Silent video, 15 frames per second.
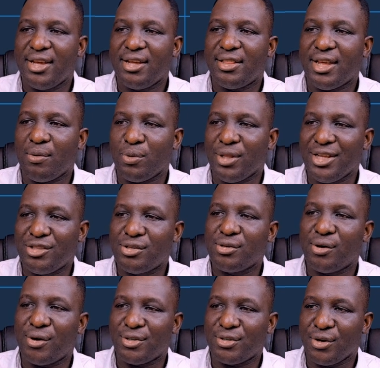Then we need to
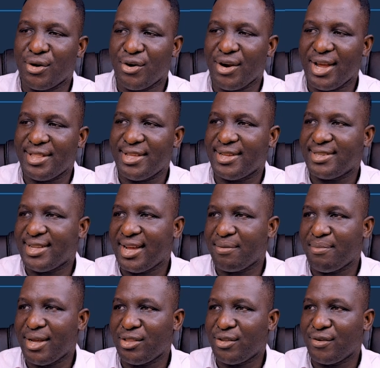also create a
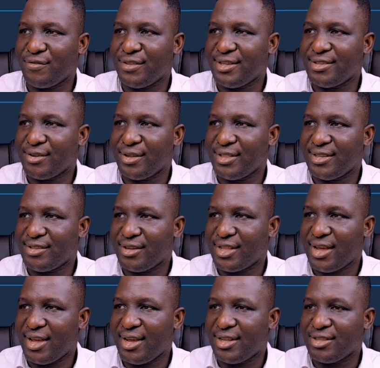segment of this on this
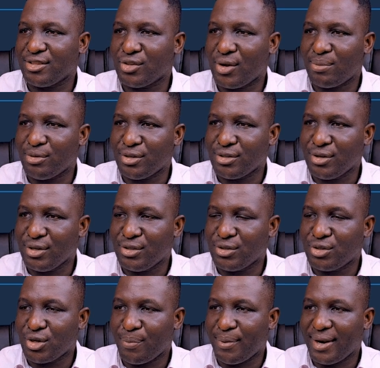other end. So I'm just going to
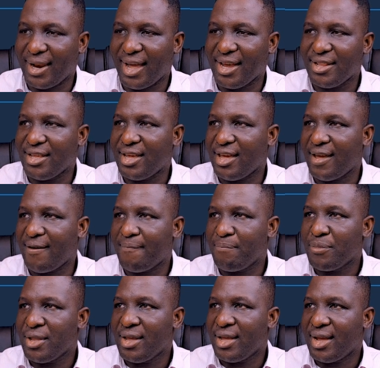drop a line here
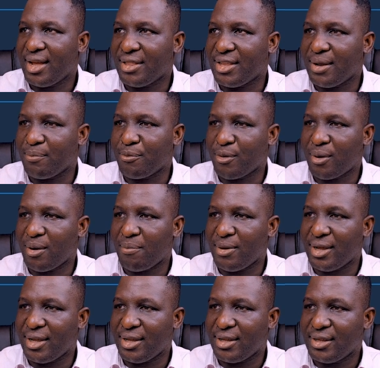and then
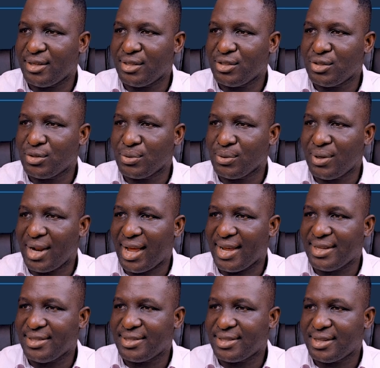probably two
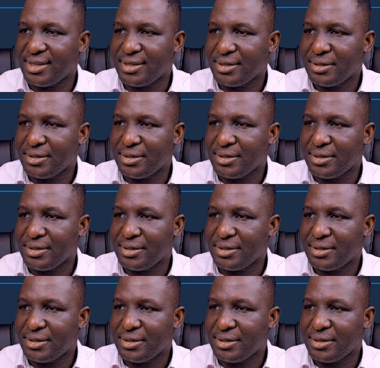lines,